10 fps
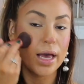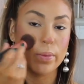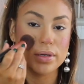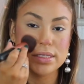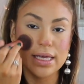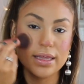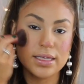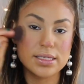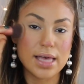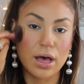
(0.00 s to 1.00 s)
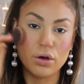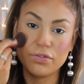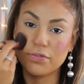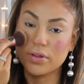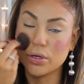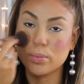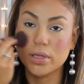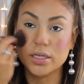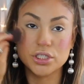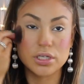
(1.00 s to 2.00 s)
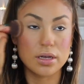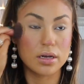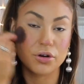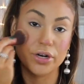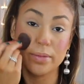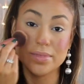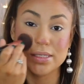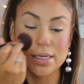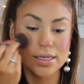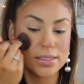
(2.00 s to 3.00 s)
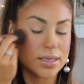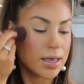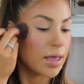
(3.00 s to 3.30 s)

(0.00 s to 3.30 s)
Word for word: I will say these e.l.f. little blush cream sticks,